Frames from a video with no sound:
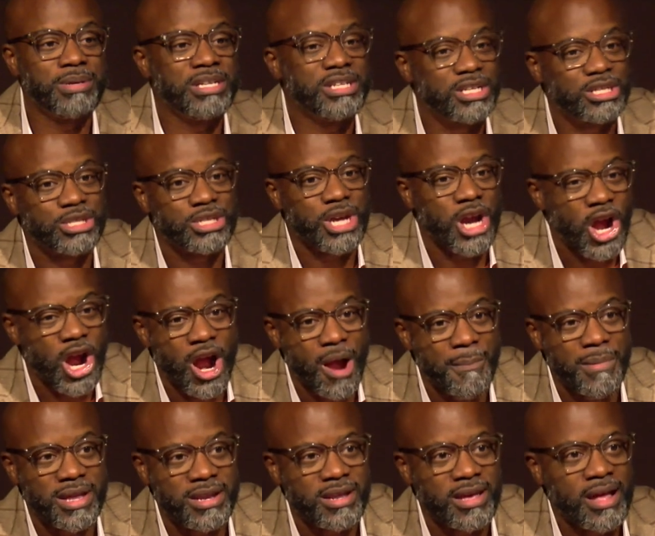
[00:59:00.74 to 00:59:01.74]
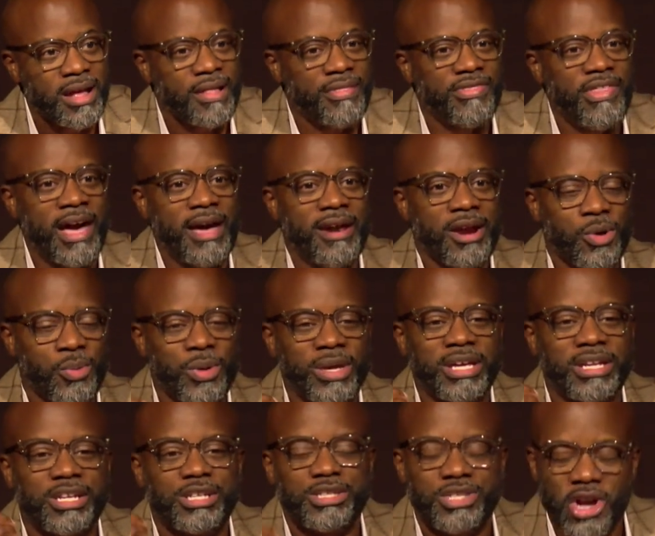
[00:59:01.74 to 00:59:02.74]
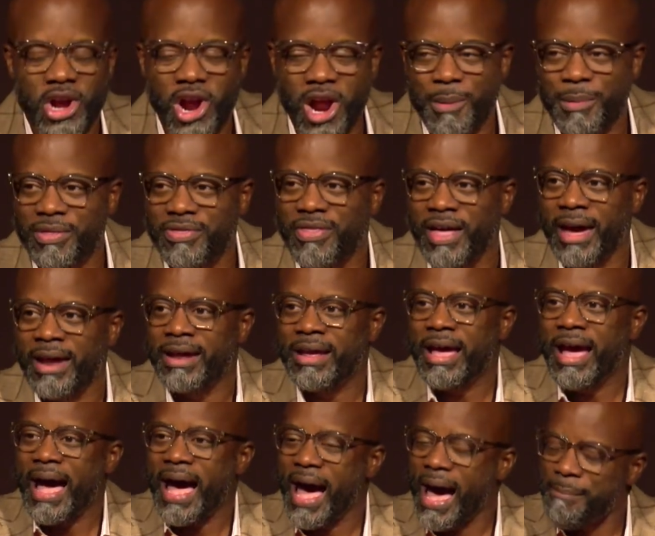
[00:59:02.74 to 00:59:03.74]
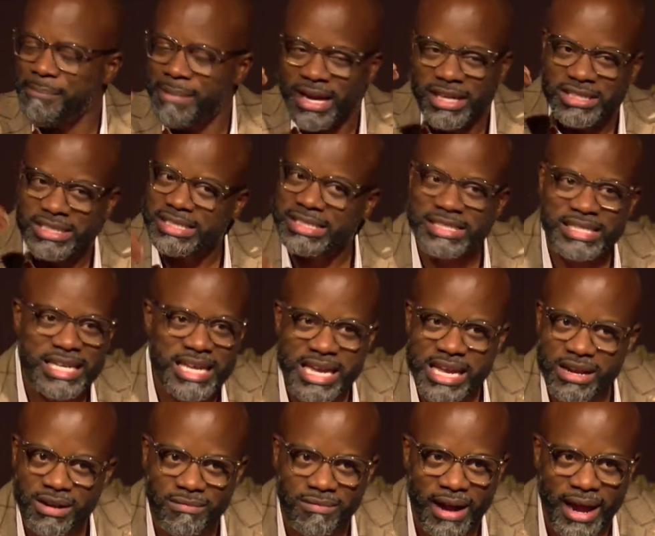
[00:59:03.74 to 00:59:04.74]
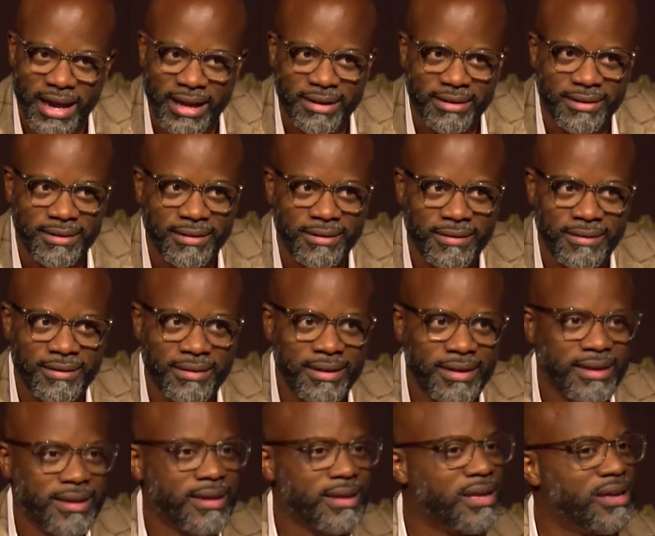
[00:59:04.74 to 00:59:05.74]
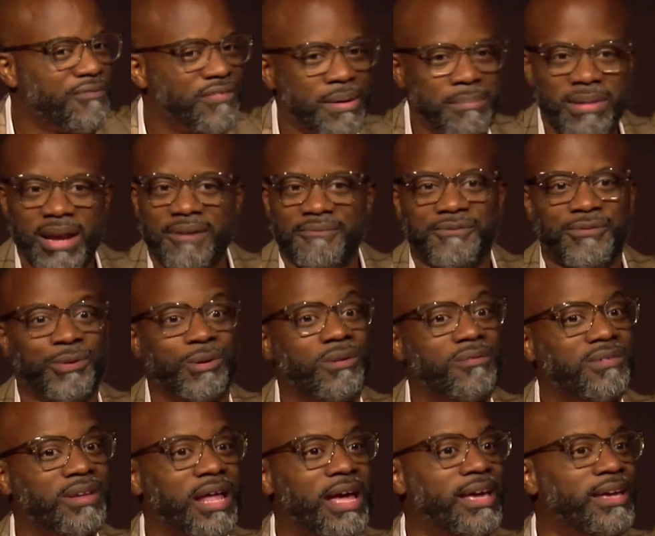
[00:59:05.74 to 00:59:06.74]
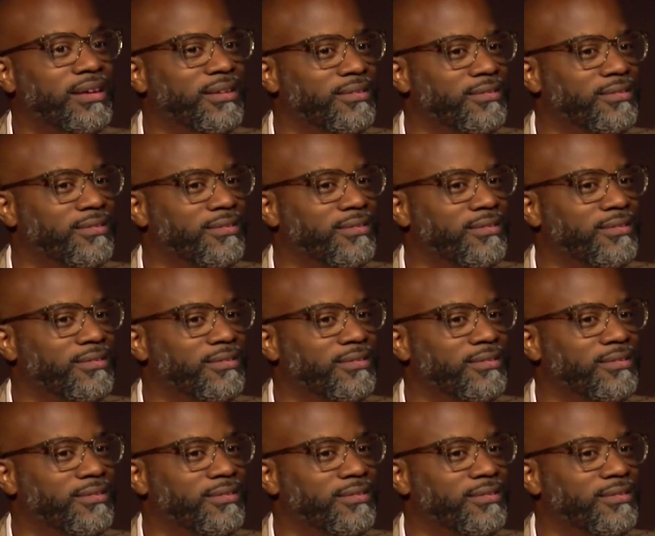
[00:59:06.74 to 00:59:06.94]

be determined that we can determine that I'm not seeing right if I'm not full of light.